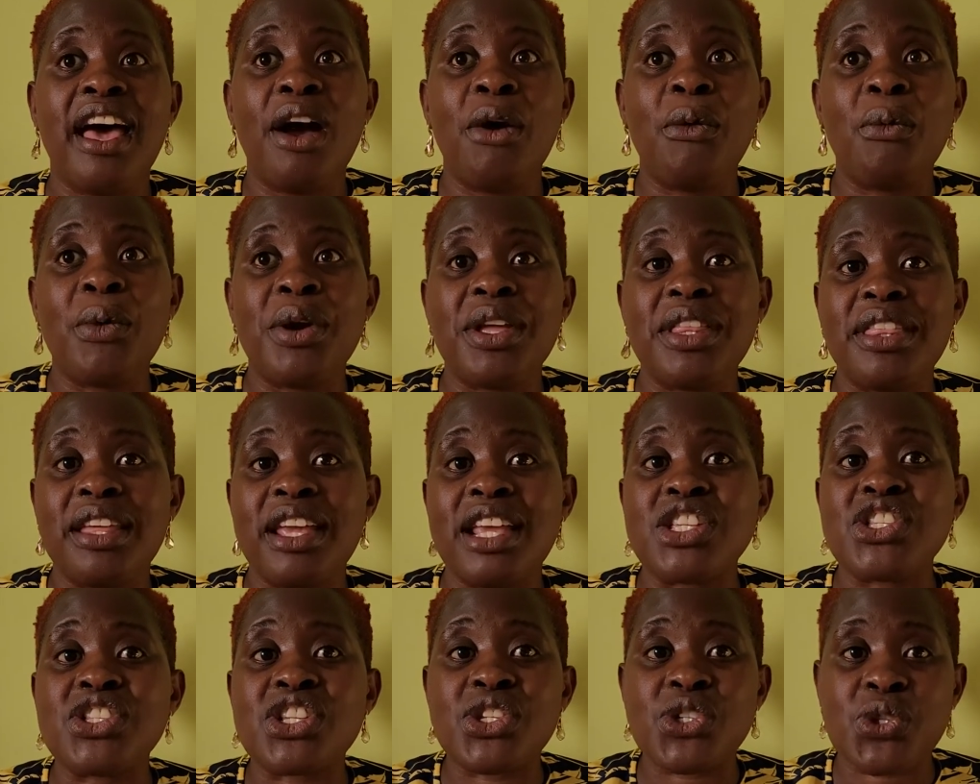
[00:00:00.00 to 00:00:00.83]
with a
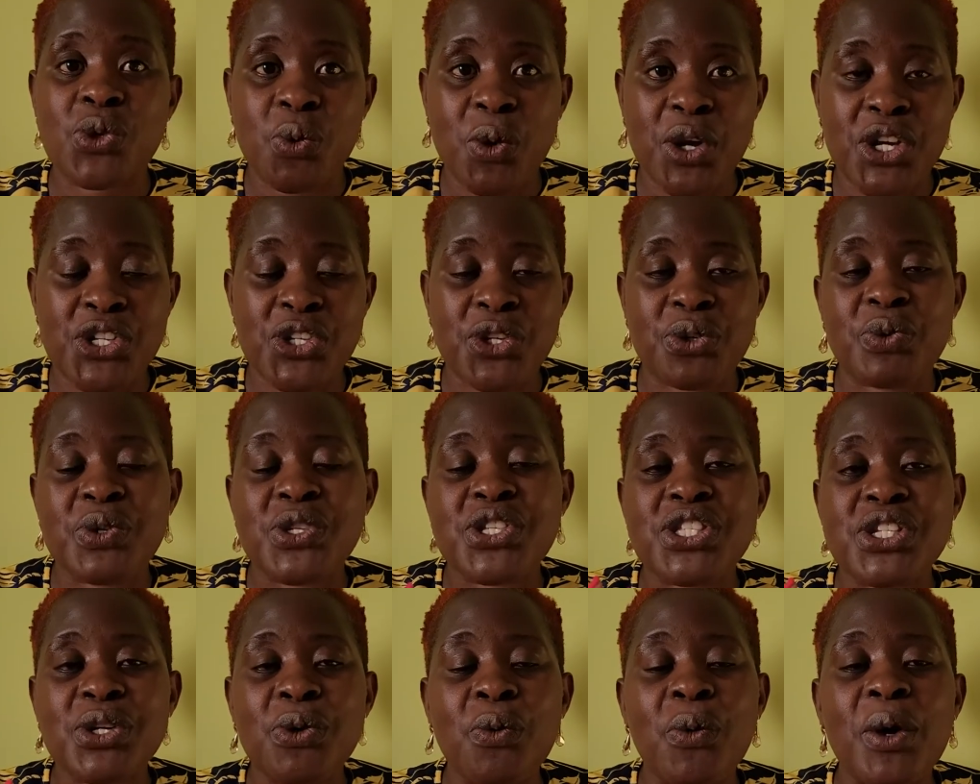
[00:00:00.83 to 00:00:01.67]
situation, we
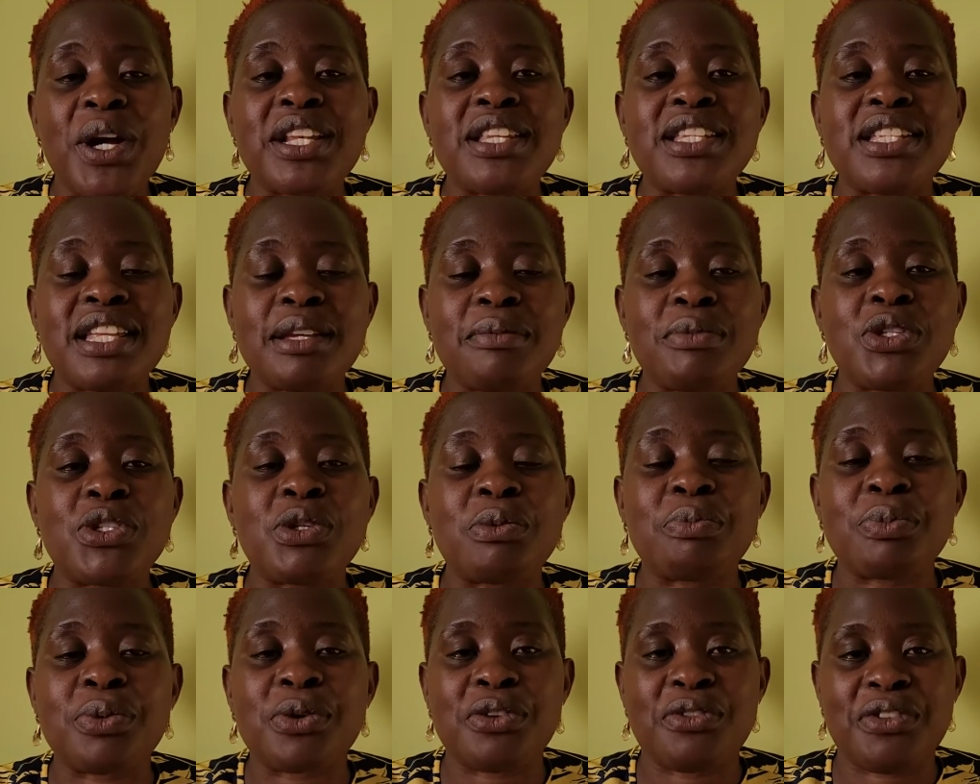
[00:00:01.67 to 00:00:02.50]
still want him to
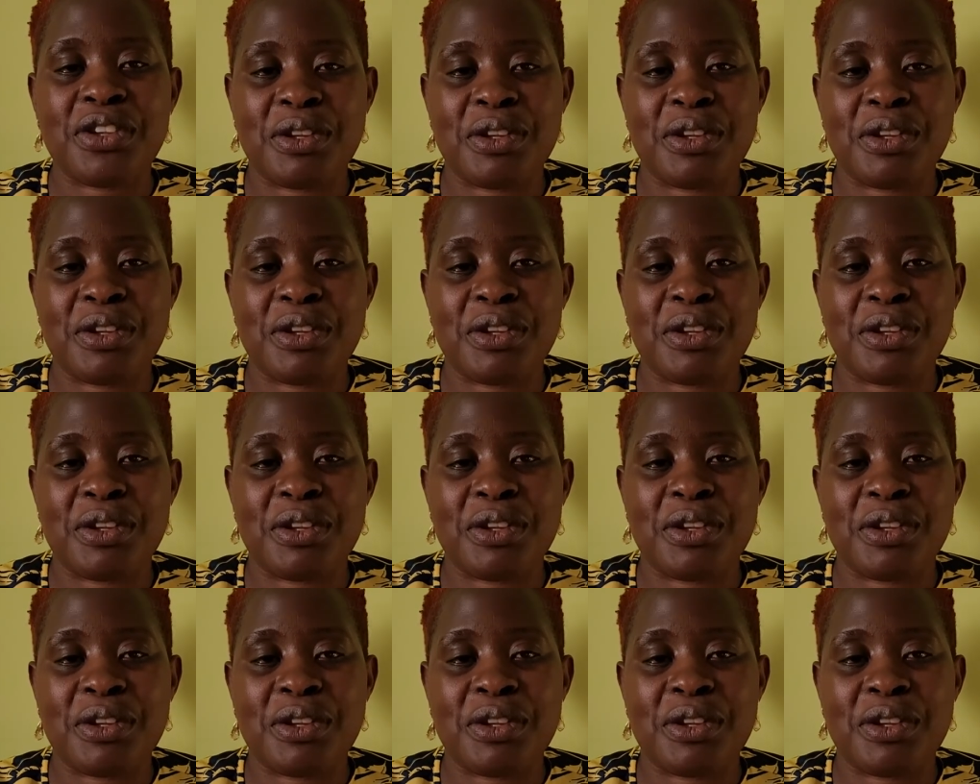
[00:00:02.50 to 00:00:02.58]
prove